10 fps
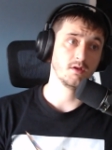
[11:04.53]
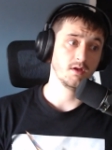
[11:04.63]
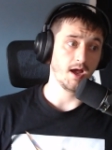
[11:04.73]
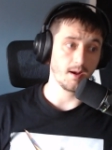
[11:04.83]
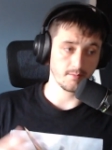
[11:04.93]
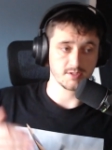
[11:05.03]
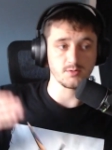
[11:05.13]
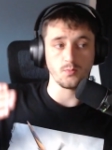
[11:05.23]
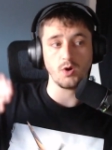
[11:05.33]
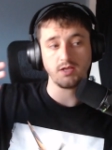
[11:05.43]

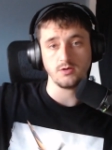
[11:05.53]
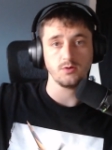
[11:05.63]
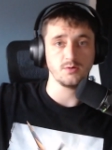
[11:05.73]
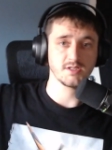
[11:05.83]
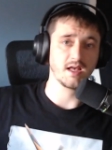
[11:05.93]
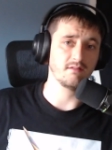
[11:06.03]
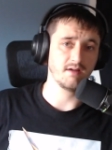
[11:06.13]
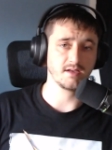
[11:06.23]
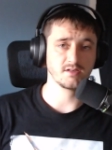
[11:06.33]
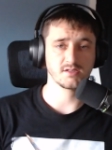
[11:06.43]
Amazon when you use that
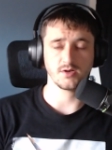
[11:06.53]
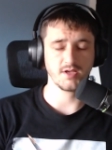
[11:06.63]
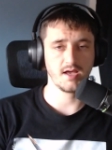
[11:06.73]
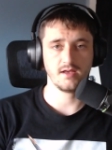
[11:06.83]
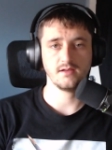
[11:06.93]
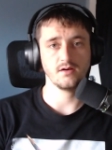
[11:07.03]
link. So yeah,